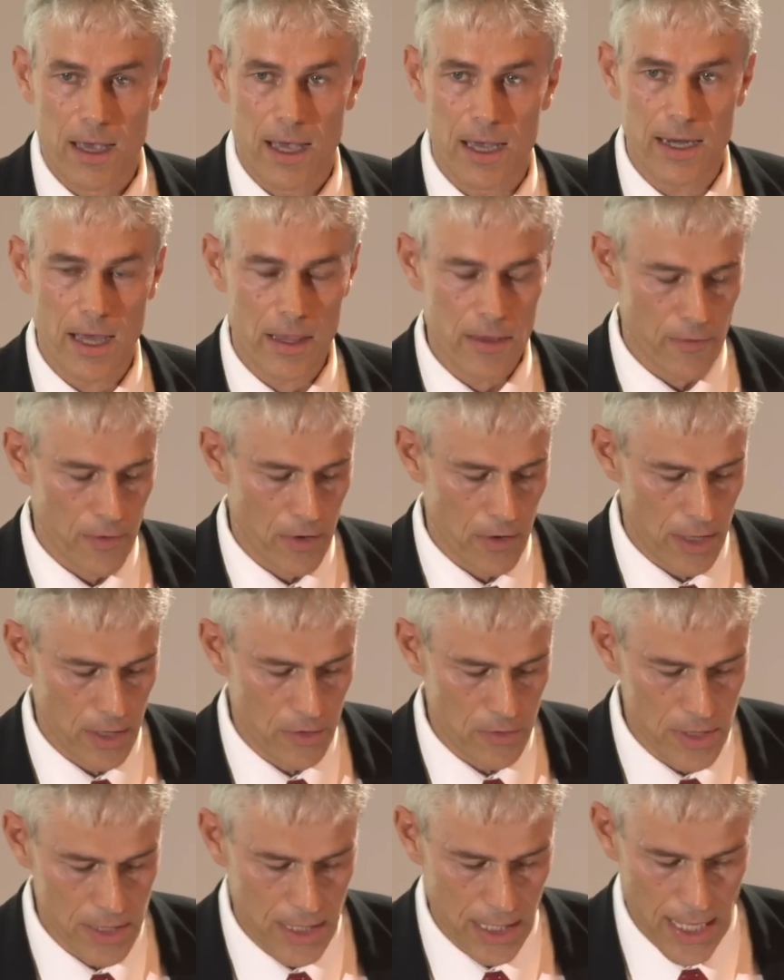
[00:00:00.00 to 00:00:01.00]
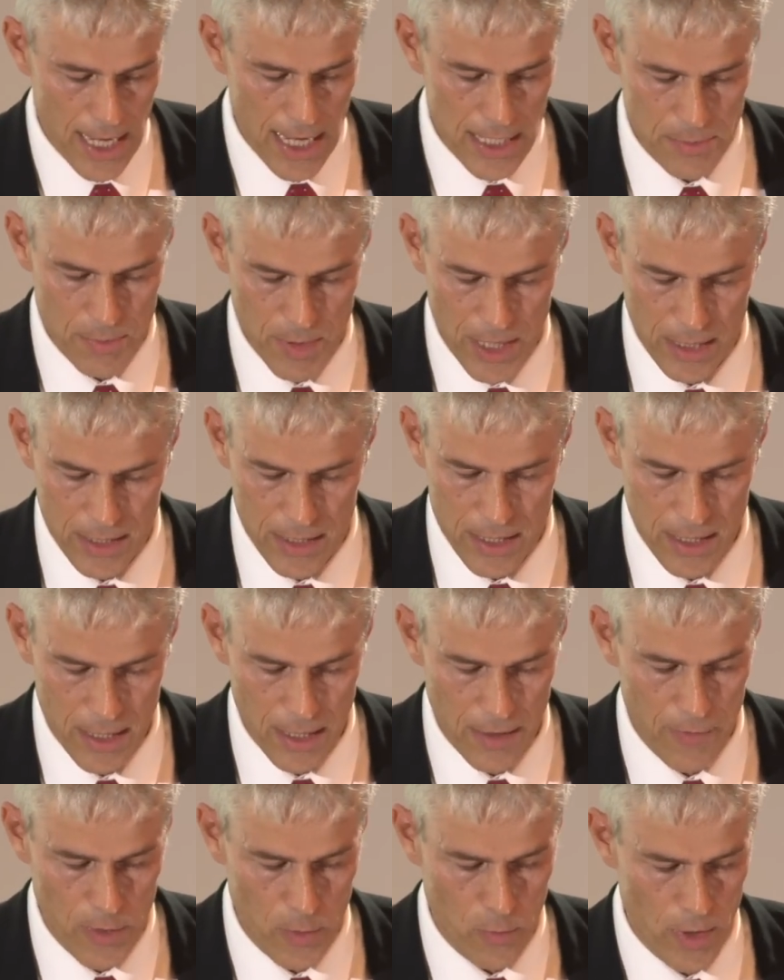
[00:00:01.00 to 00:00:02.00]
Another very interesting aspect
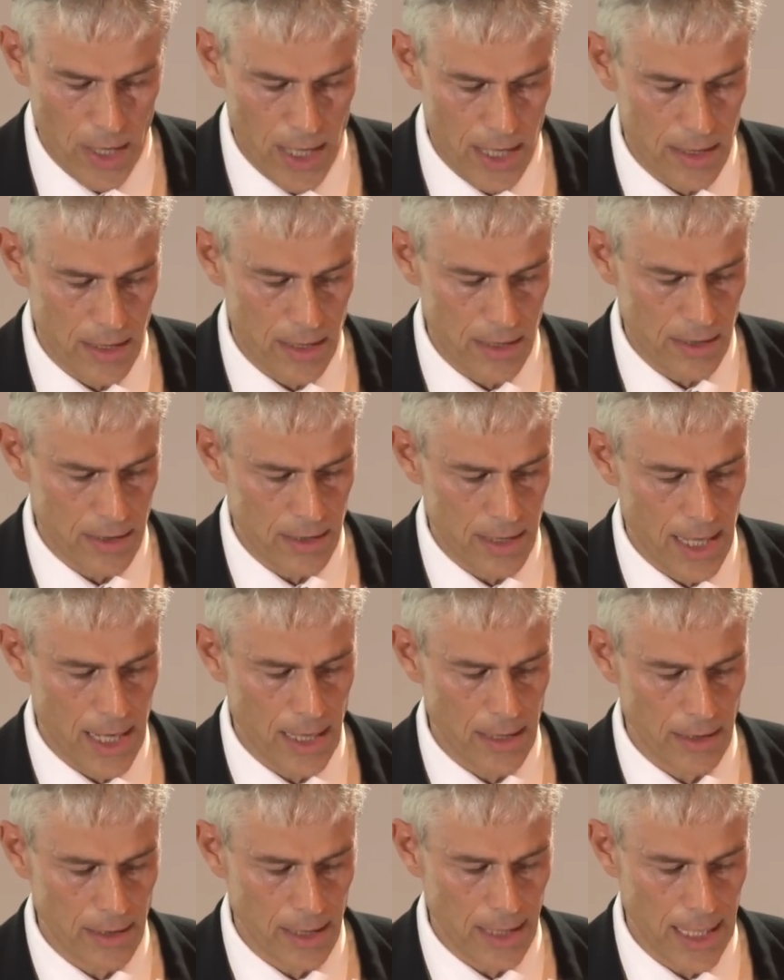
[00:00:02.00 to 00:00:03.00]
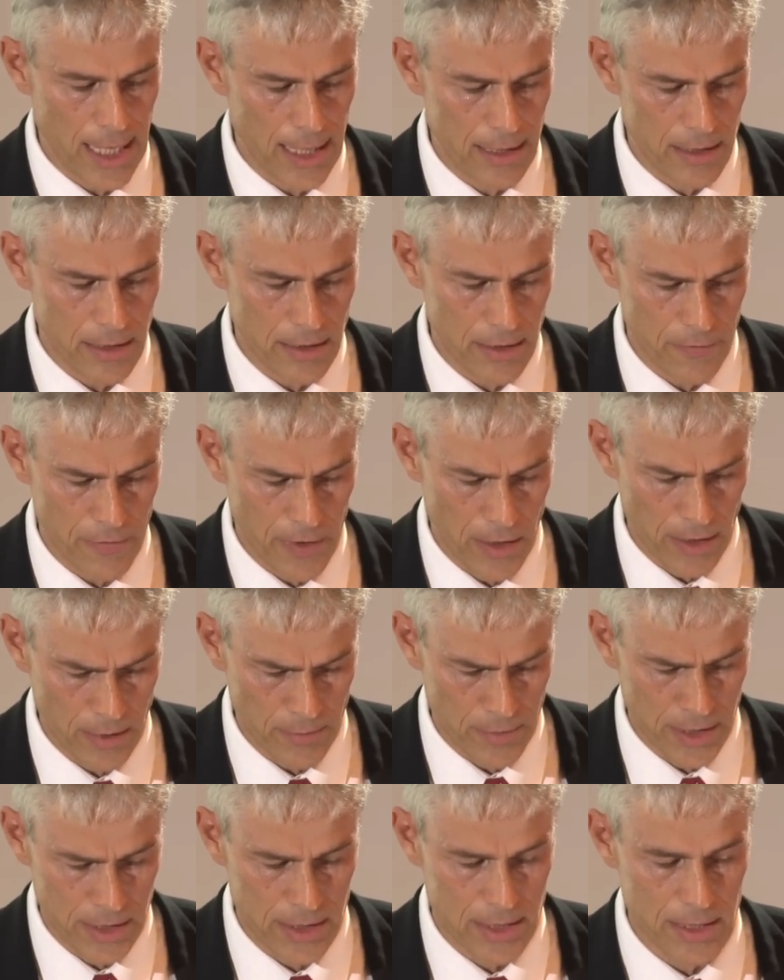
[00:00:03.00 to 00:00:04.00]
of the way that Allan led the
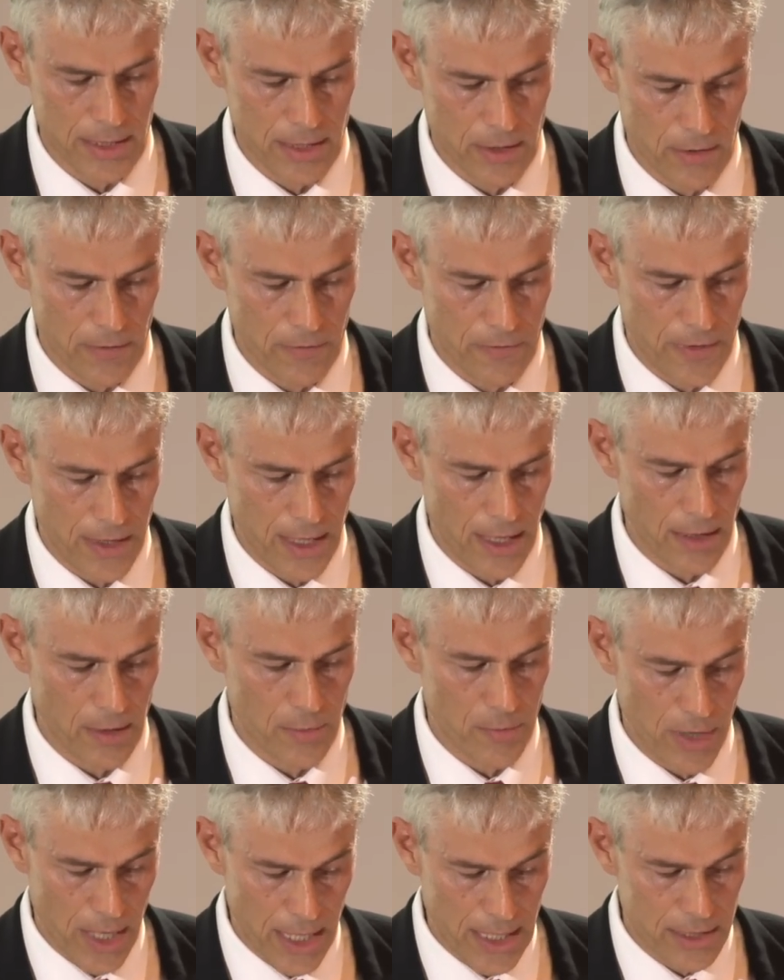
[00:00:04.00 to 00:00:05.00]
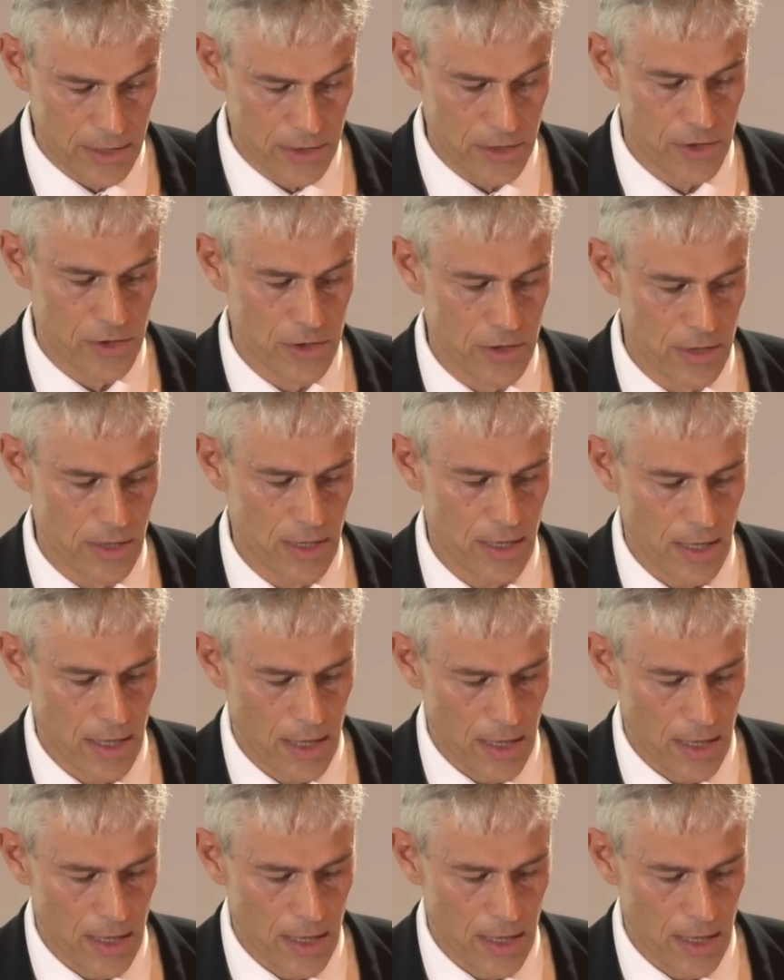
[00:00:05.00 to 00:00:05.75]
development of the Allan Brain Institute